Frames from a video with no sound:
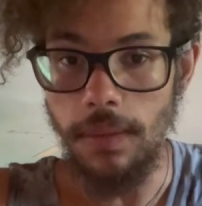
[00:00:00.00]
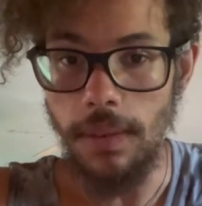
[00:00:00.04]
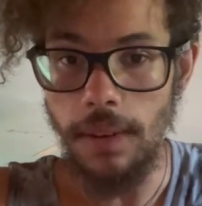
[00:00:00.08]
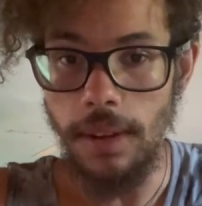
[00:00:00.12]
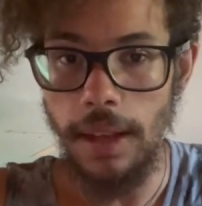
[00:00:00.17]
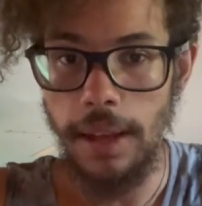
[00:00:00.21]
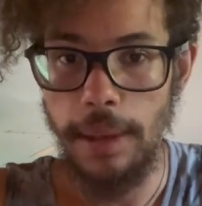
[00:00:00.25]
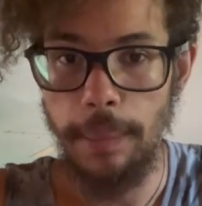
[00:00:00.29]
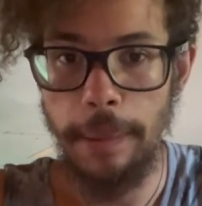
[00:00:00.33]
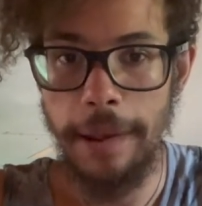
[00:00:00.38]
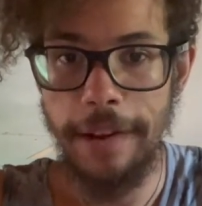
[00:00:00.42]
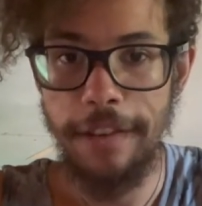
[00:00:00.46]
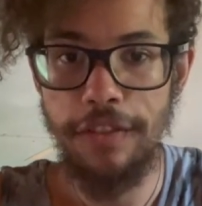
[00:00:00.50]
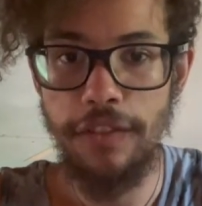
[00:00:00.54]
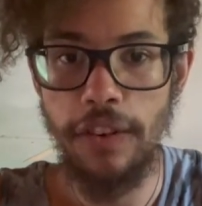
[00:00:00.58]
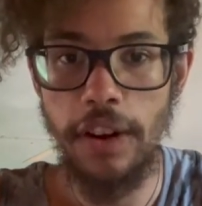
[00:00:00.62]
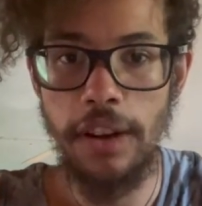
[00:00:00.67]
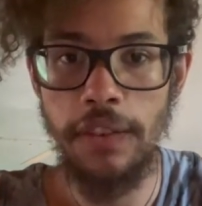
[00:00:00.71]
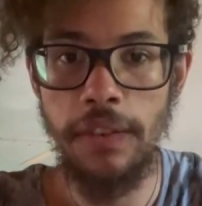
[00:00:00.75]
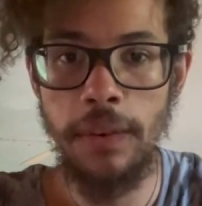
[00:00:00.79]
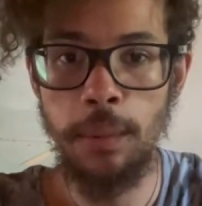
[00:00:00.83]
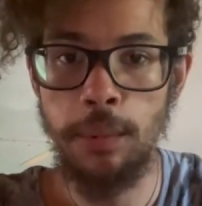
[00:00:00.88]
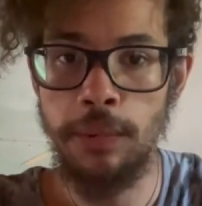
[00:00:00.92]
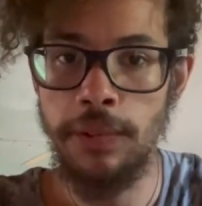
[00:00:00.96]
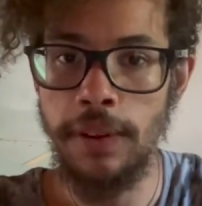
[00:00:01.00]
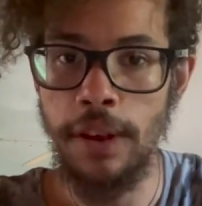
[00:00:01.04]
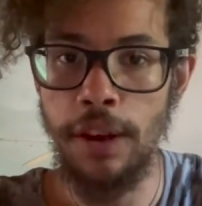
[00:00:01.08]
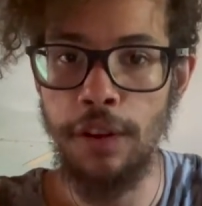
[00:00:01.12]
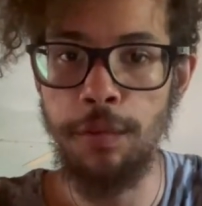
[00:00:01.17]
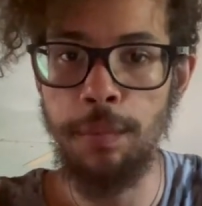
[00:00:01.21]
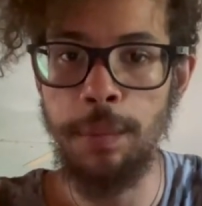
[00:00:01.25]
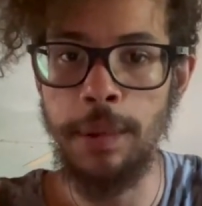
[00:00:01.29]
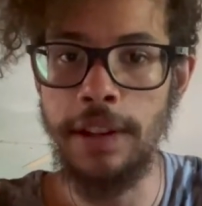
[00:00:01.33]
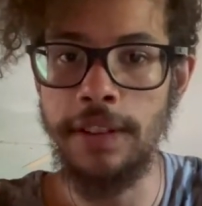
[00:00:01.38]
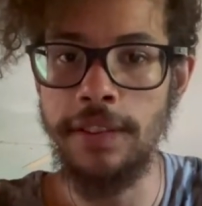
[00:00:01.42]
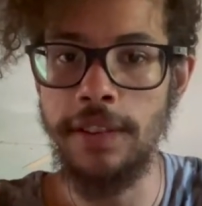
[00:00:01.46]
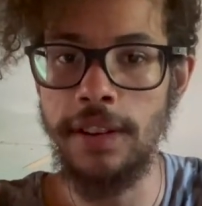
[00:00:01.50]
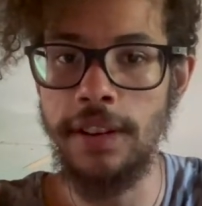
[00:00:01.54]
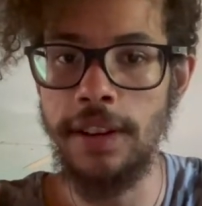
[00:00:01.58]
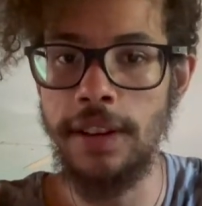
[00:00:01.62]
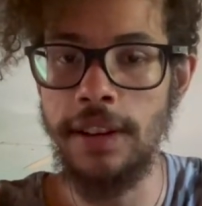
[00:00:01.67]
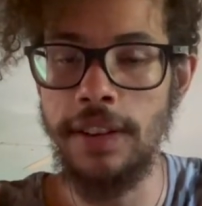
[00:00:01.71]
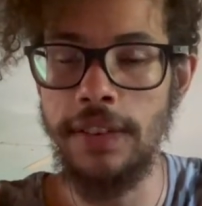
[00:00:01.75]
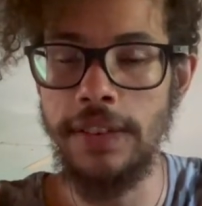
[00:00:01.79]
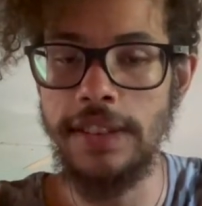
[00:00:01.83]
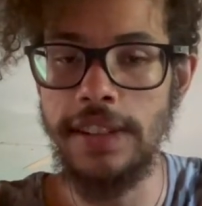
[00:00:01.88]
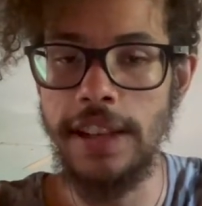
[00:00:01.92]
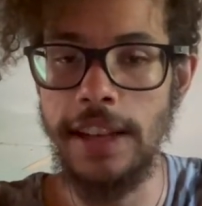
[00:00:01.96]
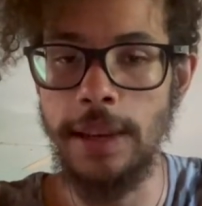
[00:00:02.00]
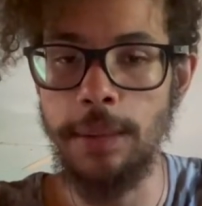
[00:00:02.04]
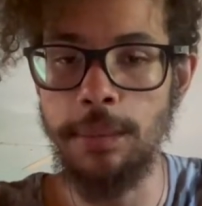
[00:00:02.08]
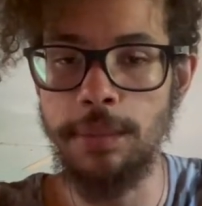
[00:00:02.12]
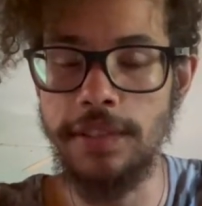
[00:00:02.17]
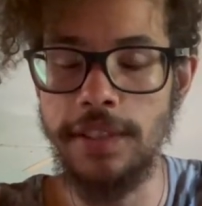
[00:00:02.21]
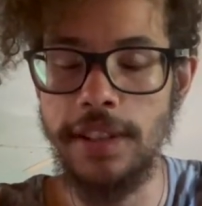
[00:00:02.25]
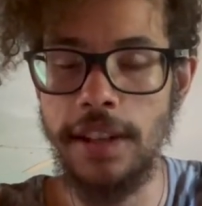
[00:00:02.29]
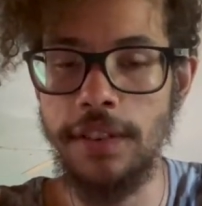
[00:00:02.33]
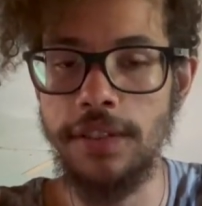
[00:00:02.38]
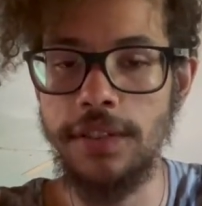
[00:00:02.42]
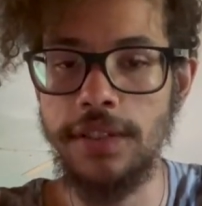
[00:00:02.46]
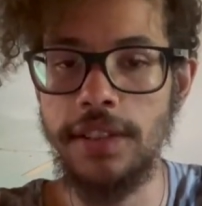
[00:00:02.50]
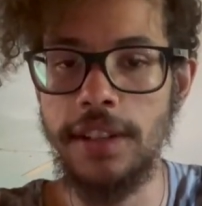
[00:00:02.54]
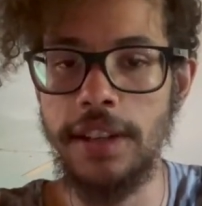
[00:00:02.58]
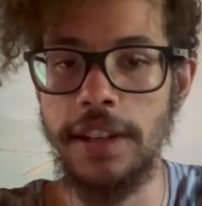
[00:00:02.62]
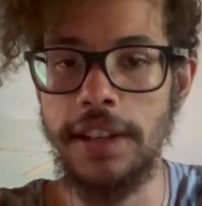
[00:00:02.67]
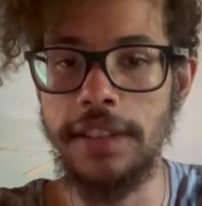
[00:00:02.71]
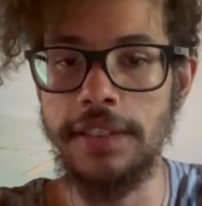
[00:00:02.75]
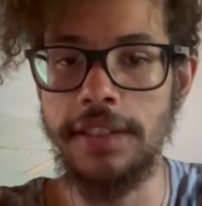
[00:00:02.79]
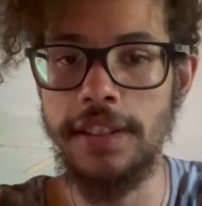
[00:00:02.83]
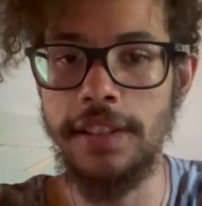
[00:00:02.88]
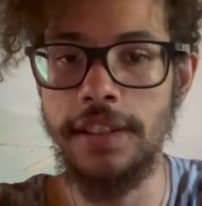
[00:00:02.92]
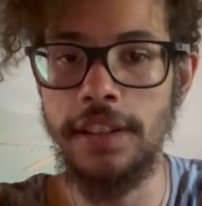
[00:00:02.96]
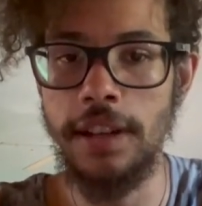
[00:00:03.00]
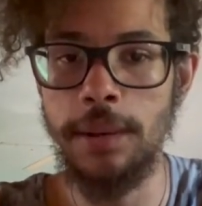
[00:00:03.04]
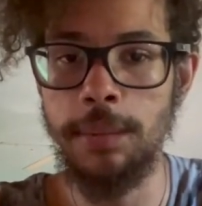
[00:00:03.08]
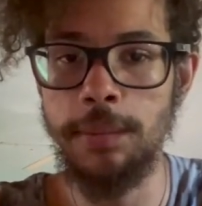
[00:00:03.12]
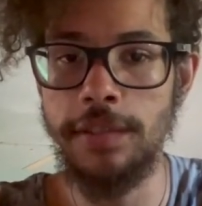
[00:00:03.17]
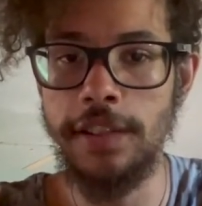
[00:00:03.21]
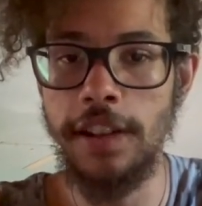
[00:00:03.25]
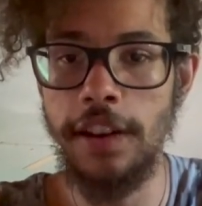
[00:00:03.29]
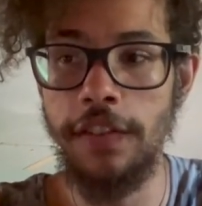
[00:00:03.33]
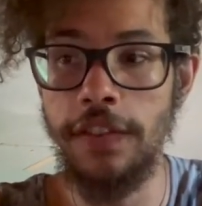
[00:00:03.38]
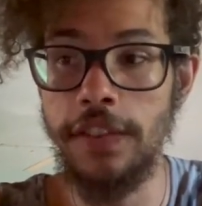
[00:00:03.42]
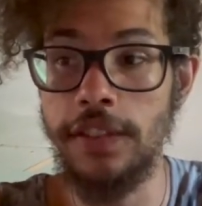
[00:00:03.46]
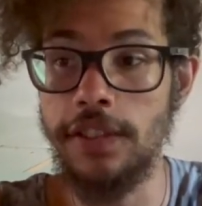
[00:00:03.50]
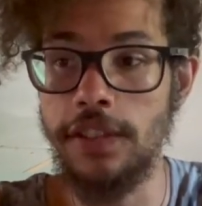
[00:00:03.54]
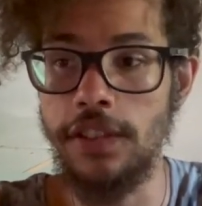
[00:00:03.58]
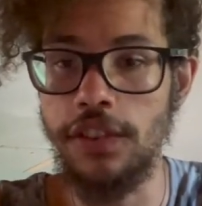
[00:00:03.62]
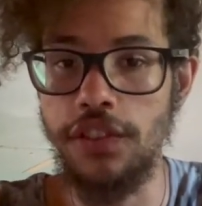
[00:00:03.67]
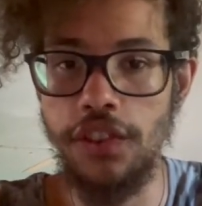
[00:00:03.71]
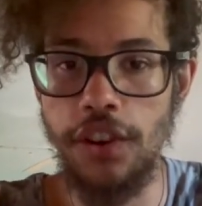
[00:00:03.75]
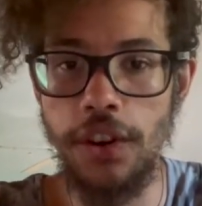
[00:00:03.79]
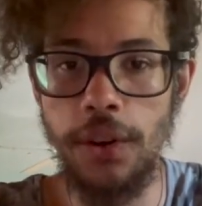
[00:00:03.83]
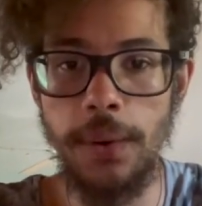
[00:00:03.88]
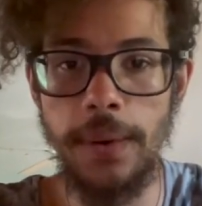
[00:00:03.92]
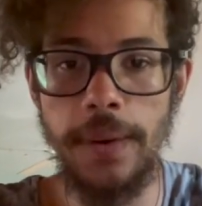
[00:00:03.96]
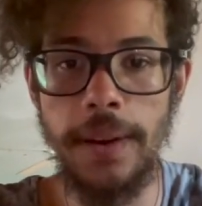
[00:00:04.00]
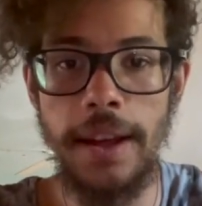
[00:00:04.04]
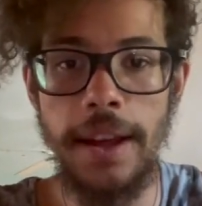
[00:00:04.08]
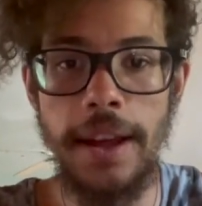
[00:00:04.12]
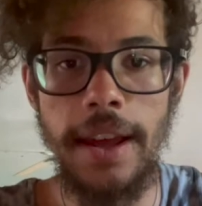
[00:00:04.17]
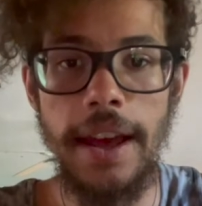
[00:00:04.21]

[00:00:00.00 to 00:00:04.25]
He made fun of himself because he didn't even take himself serious. He took himself as a joke.